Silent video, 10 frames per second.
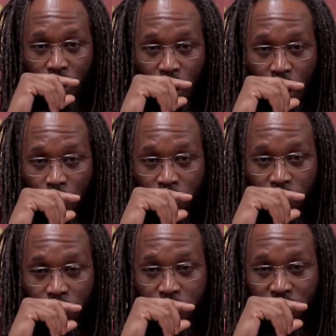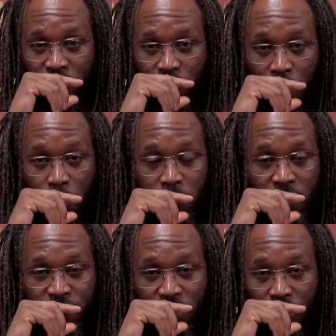It could be some
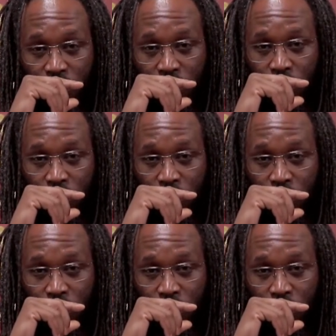uplifting.